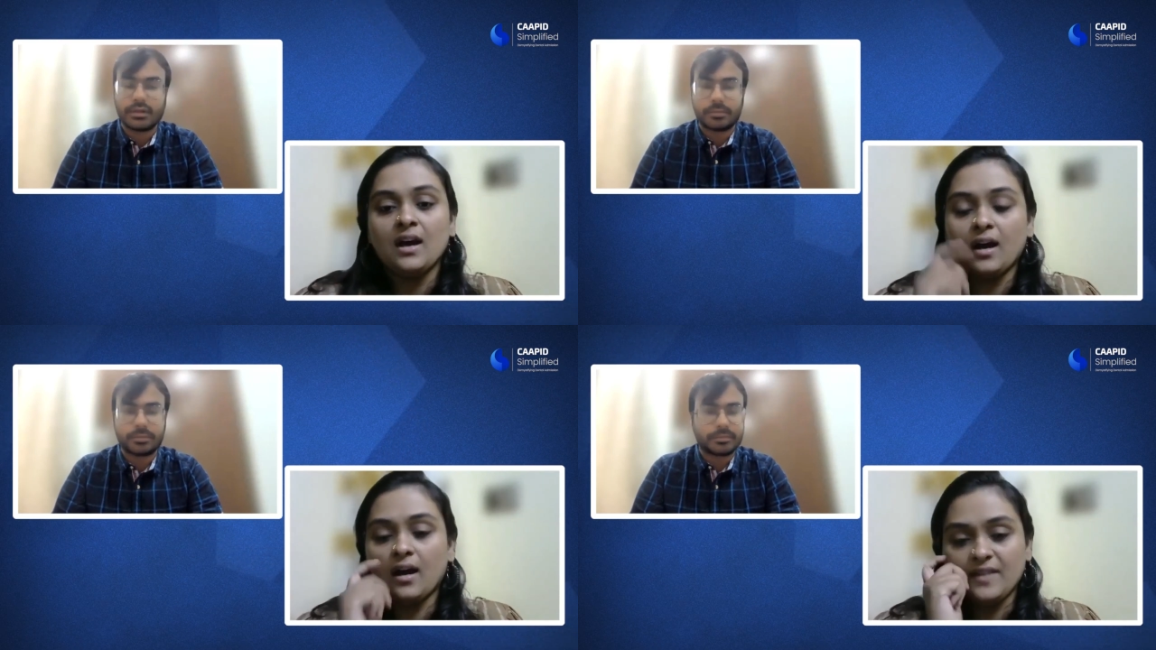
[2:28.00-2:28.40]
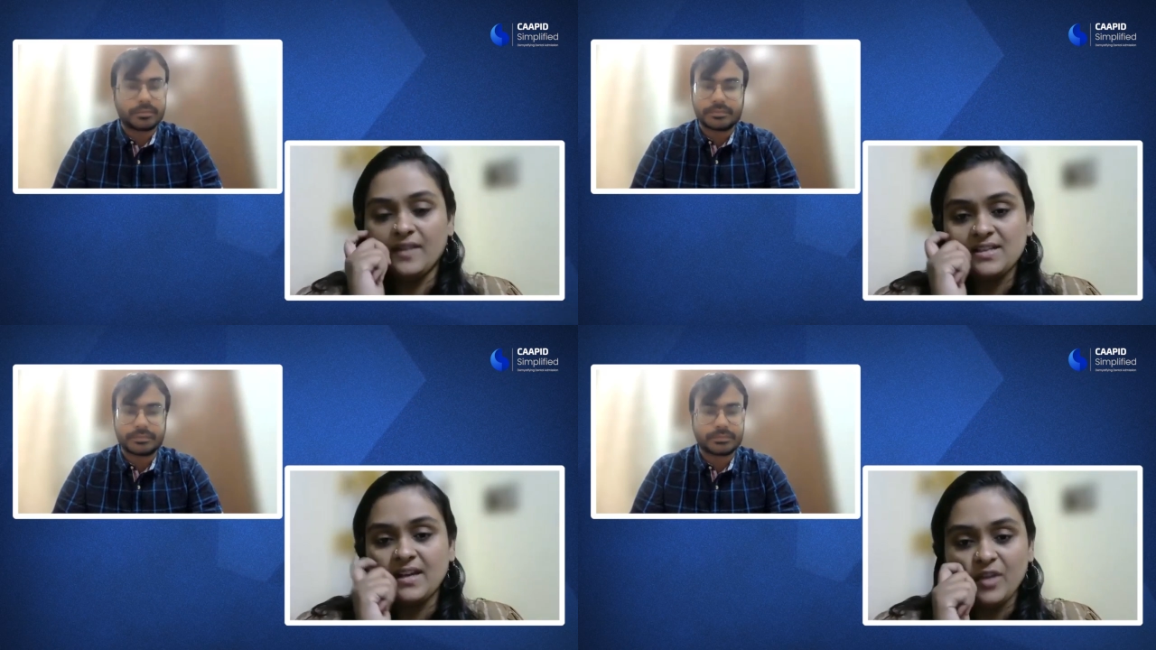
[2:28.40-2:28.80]
Speaker 1: uh,
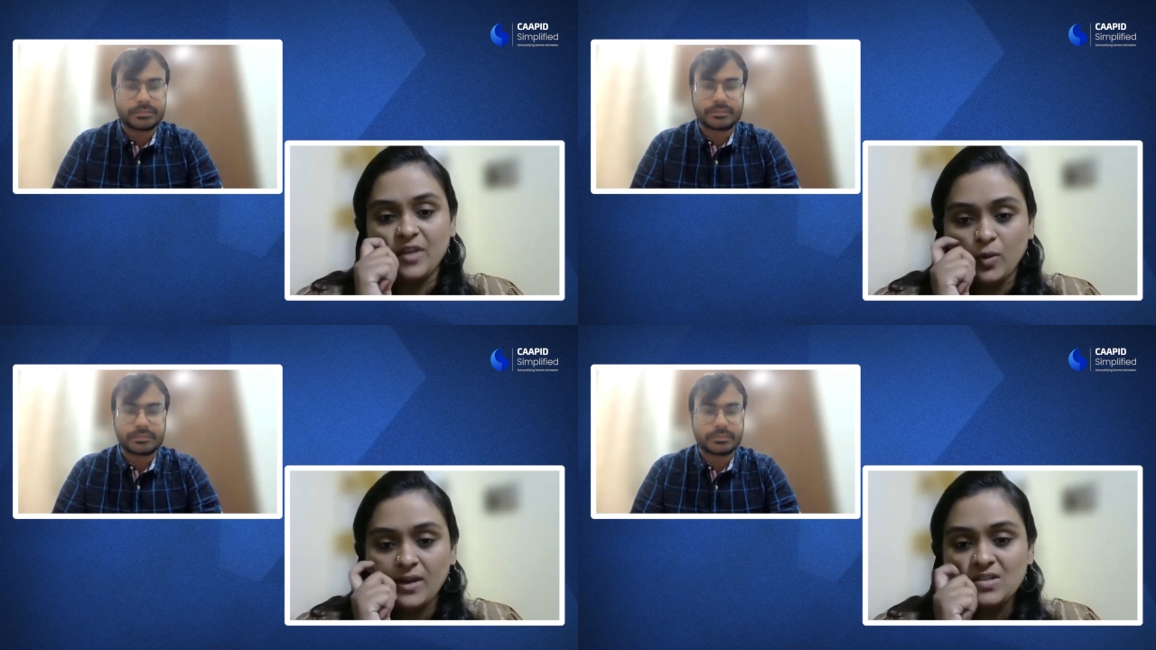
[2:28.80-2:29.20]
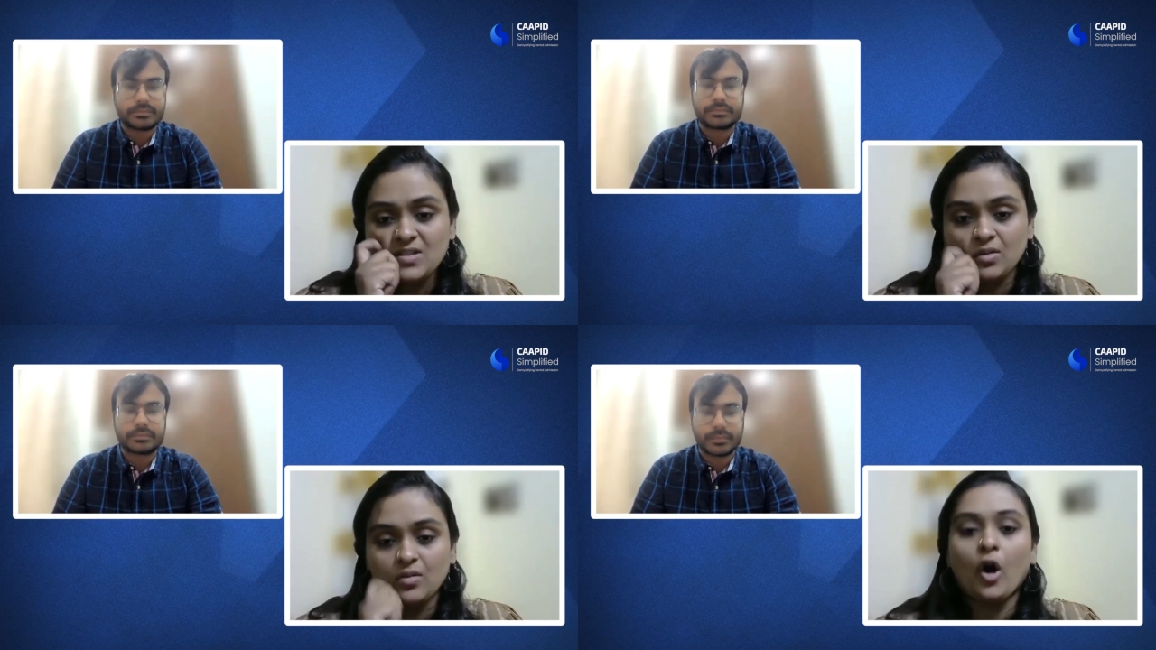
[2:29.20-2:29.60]
visa in the US.
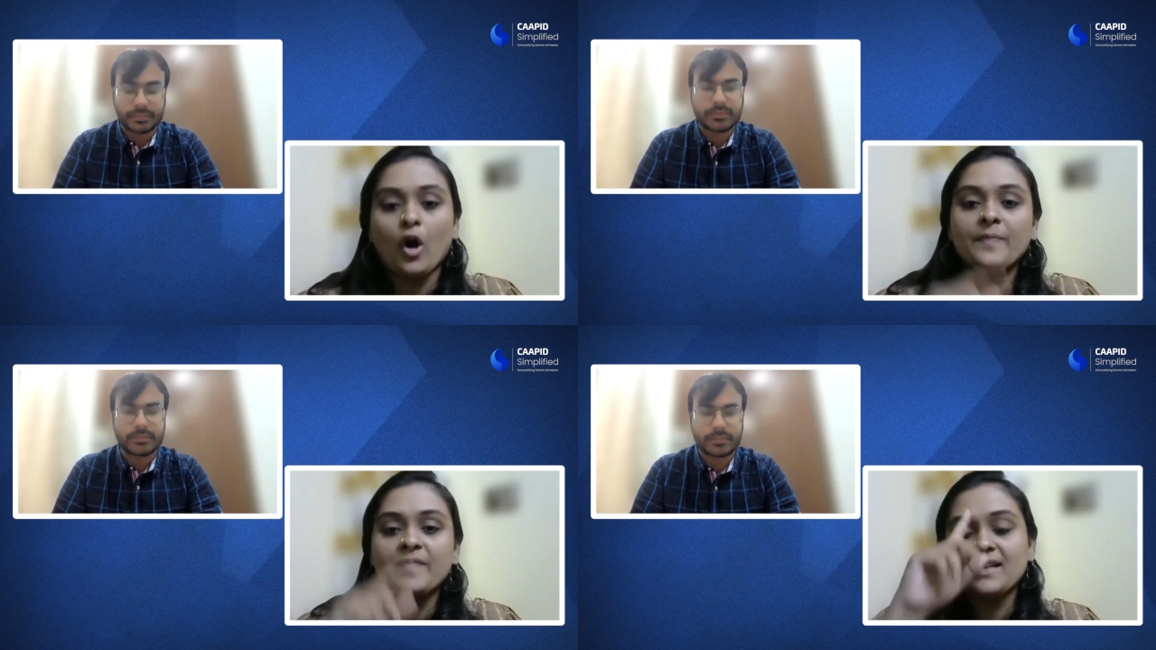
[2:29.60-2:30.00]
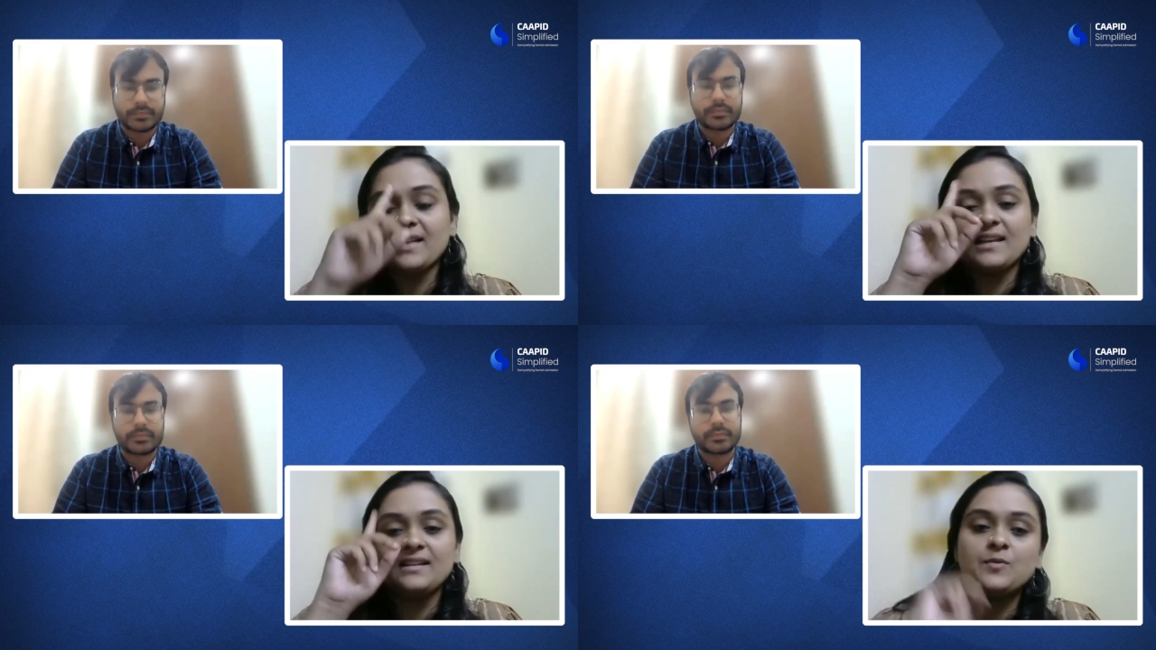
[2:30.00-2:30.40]
So on
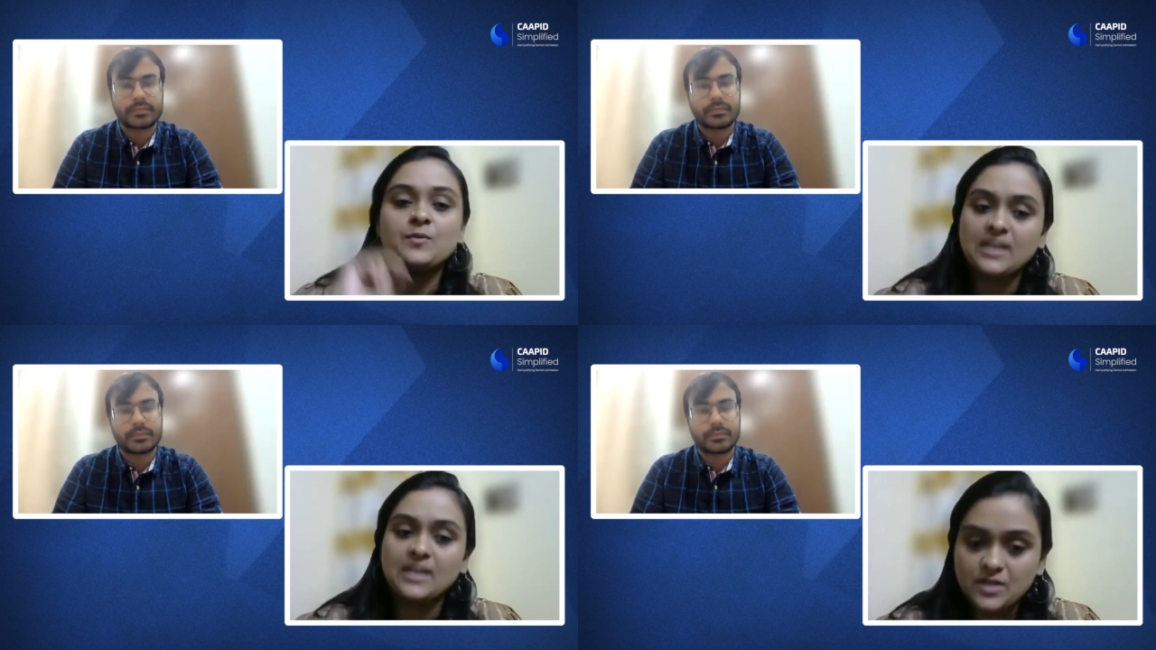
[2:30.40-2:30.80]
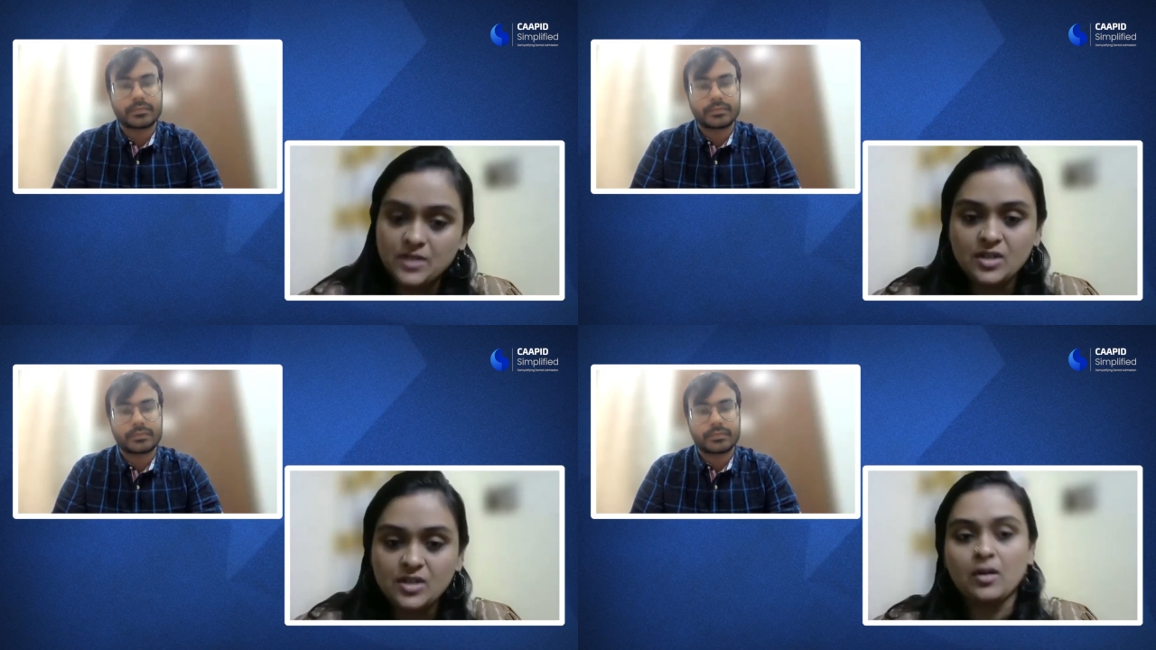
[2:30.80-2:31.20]
that, he did a
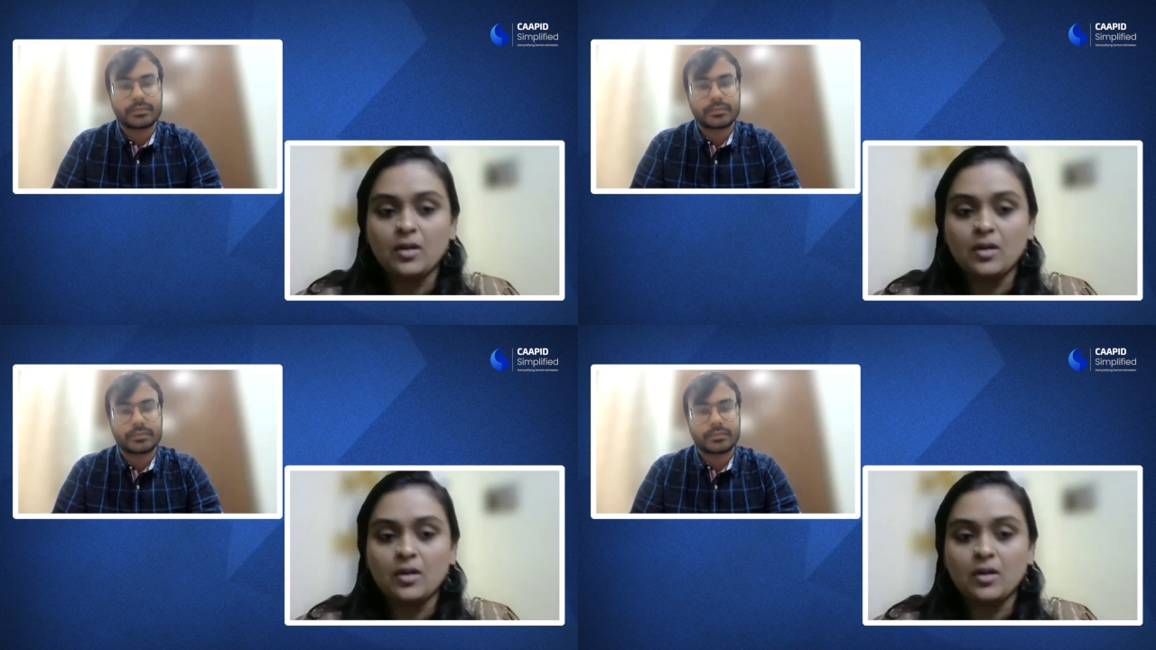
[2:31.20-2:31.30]
preceptorship,